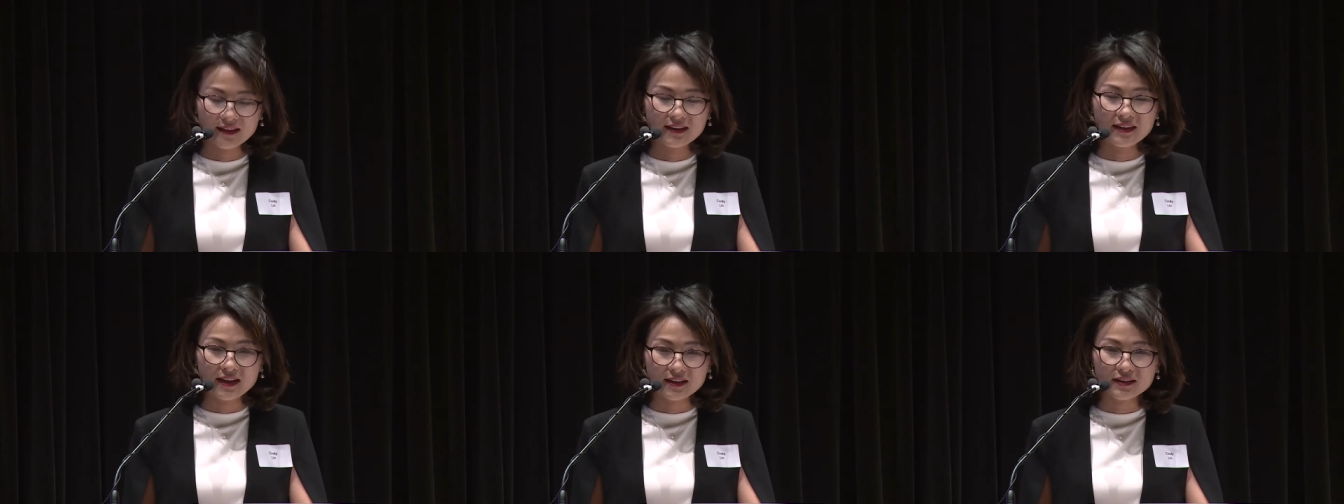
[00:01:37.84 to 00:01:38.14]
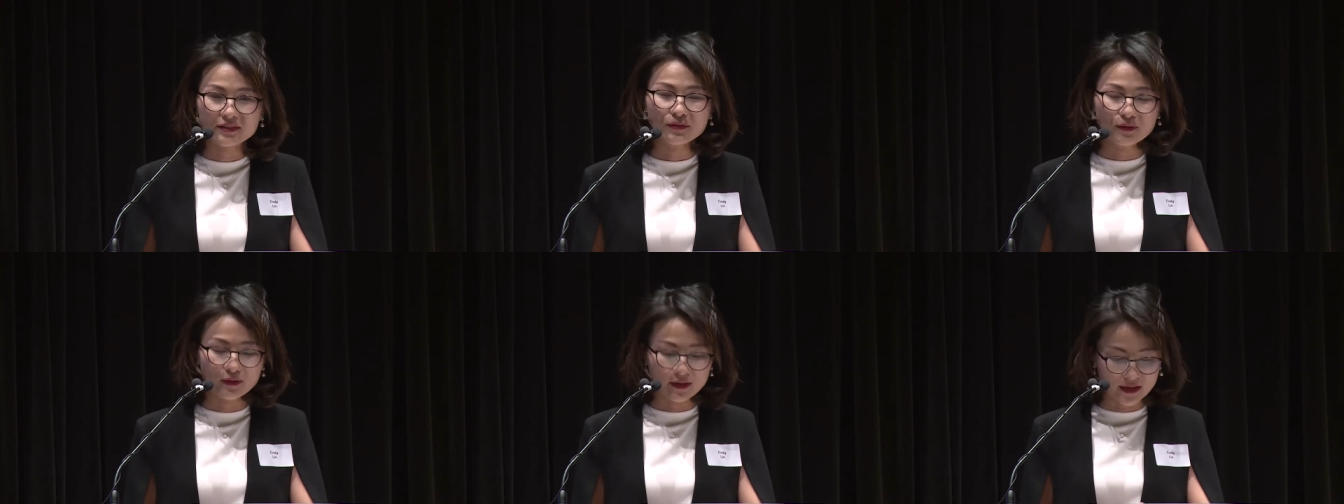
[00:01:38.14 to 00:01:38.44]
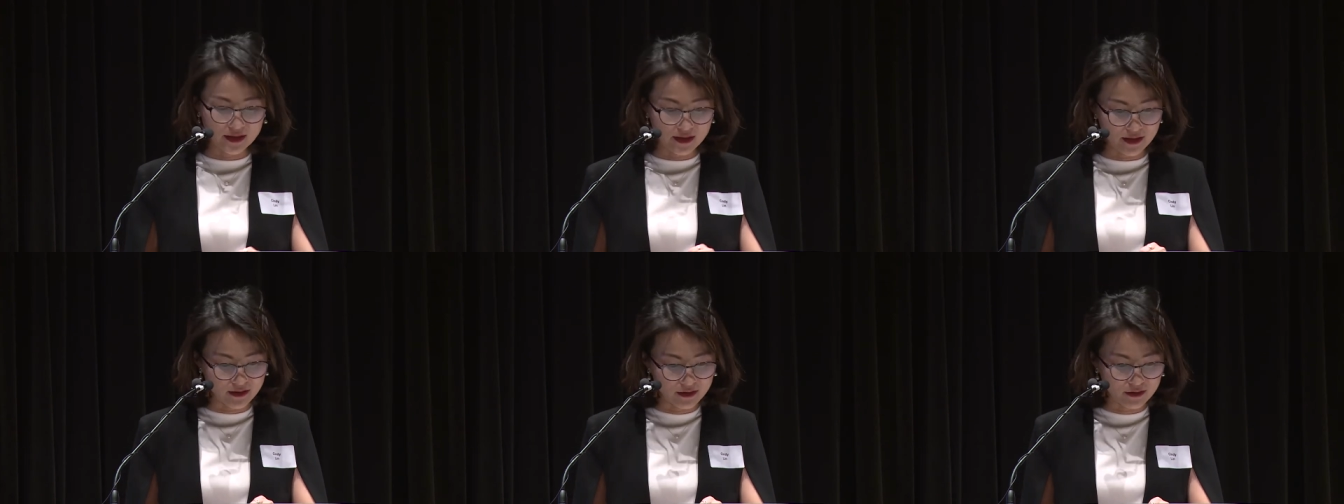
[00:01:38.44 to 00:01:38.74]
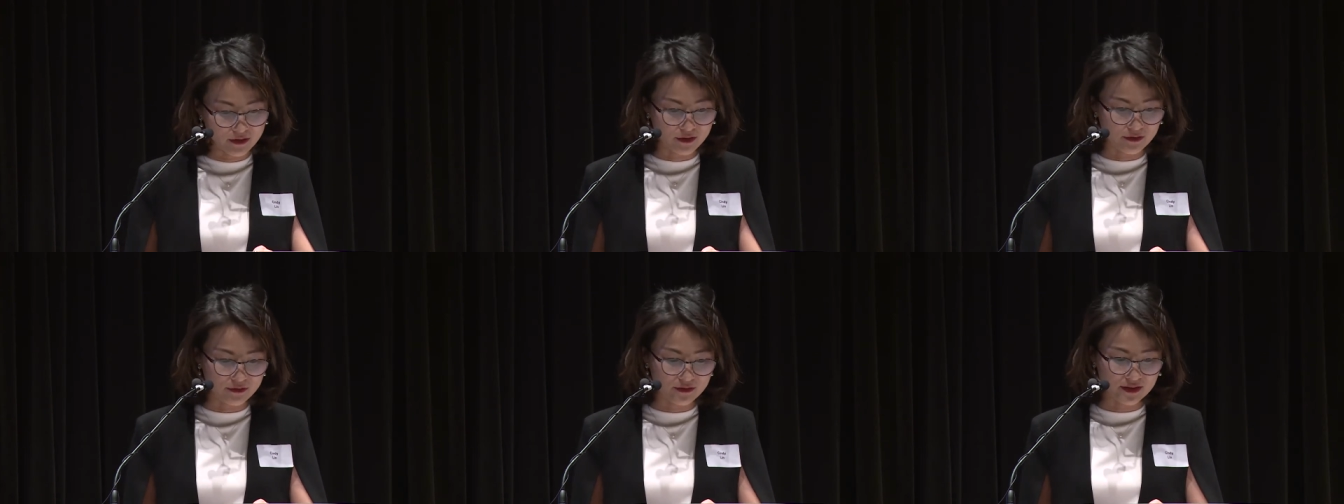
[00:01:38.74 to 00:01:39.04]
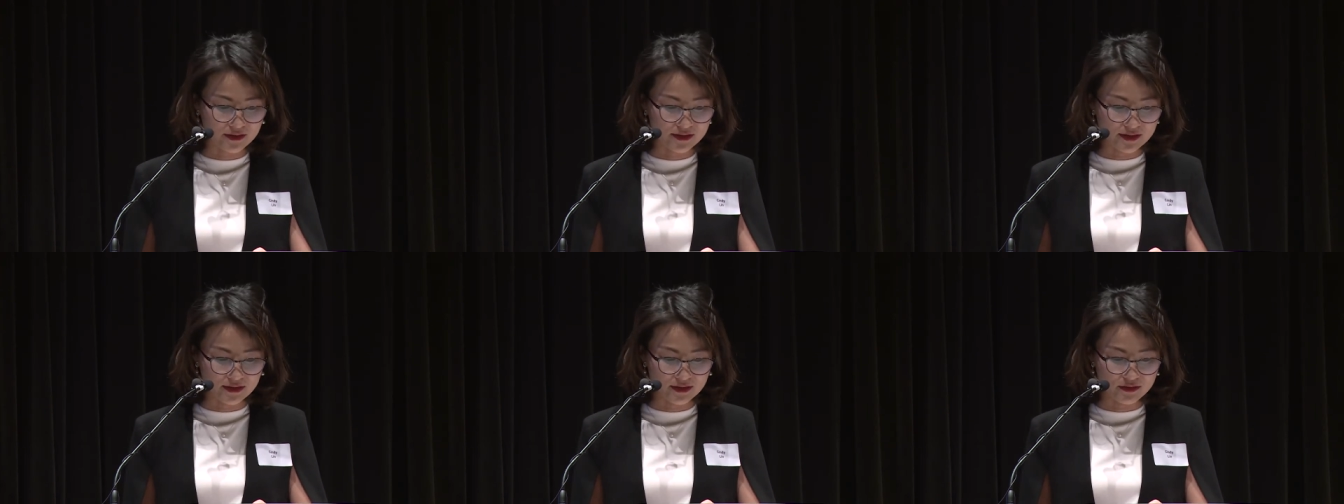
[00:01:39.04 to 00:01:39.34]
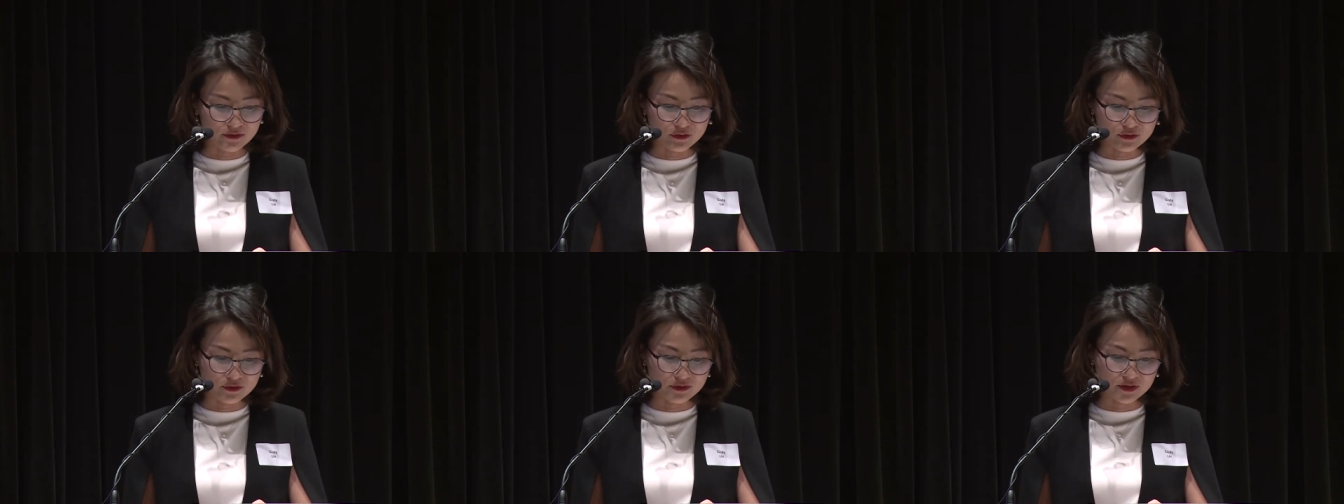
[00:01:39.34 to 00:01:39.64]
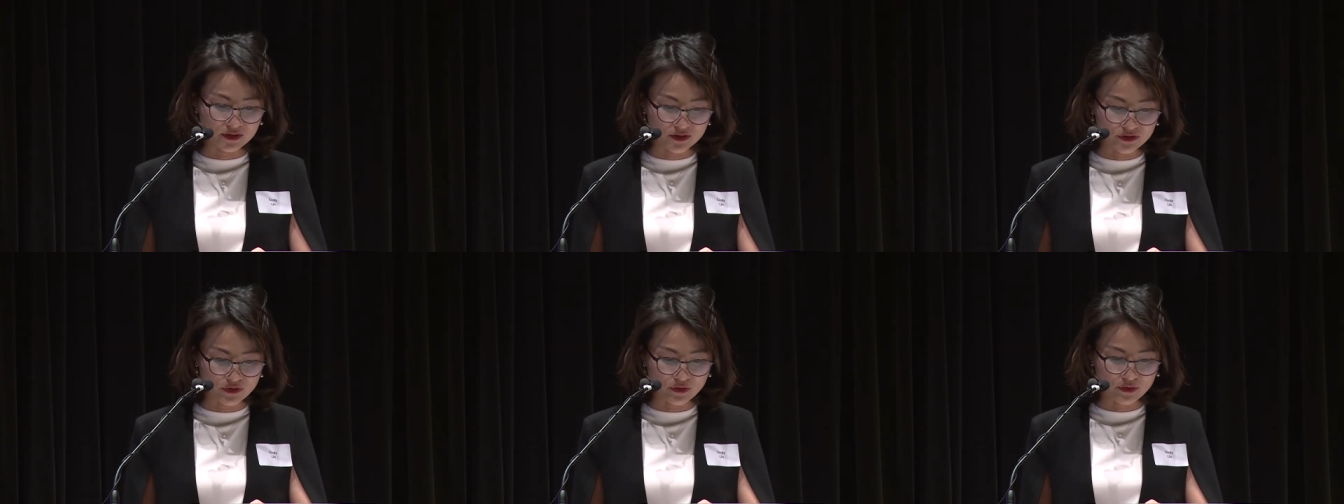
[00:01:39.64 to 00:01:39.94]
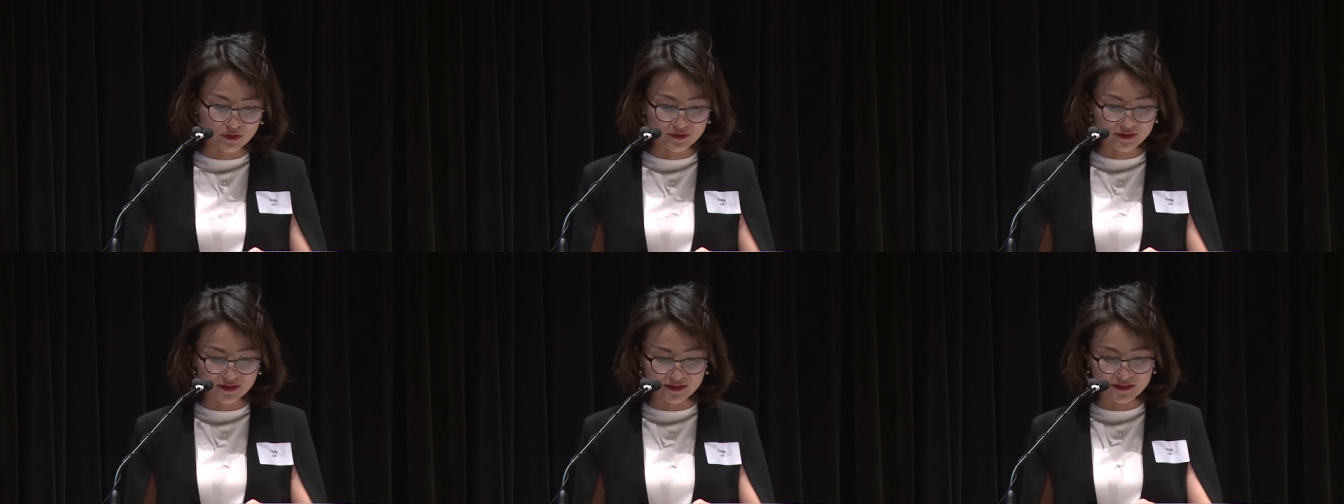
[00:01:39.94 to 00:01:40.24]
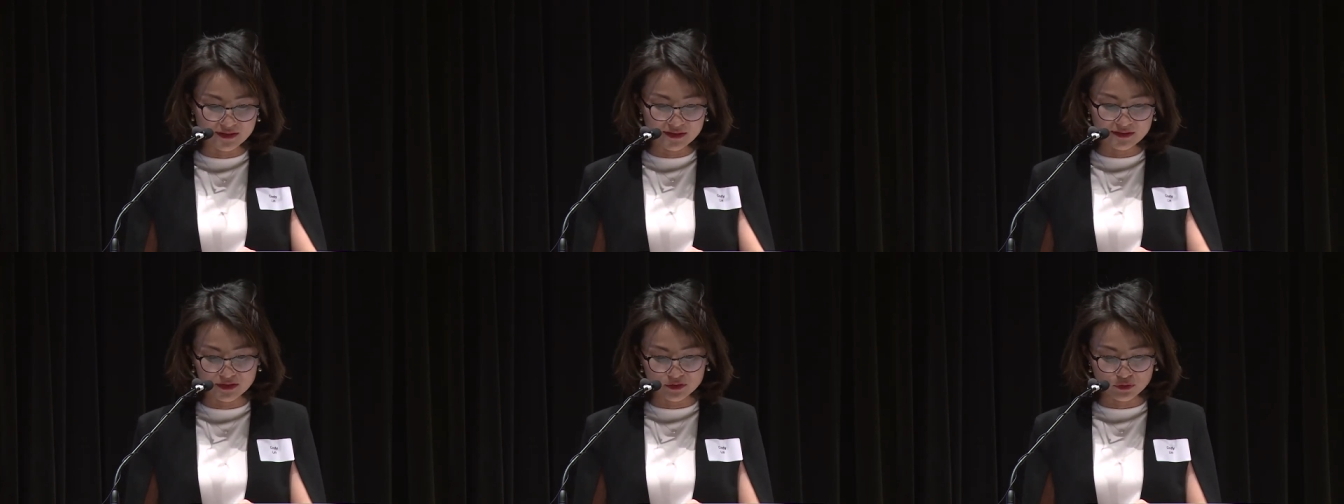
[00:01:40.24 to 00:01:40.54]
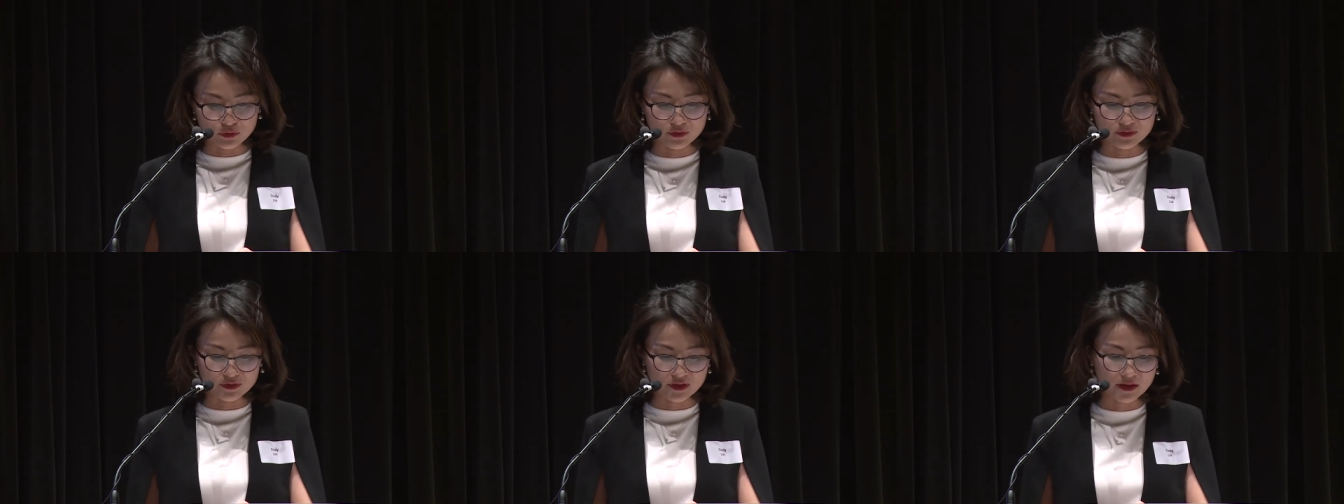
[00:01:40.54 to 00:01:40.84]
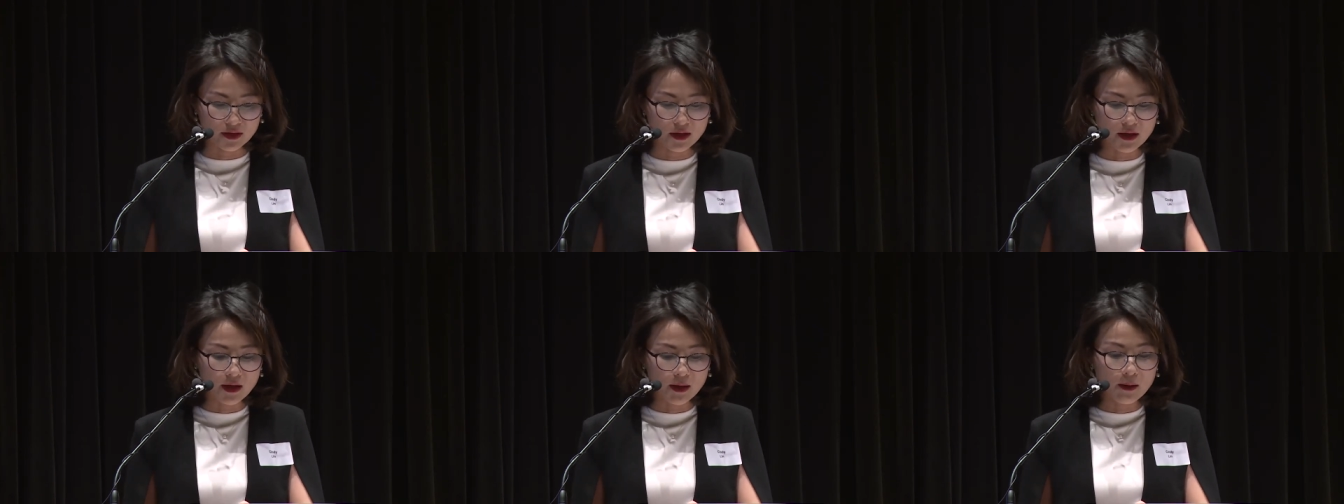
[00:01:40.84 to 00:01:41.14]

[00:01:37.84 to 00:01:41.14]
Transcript: That's why inherited neurodegenerative disorder.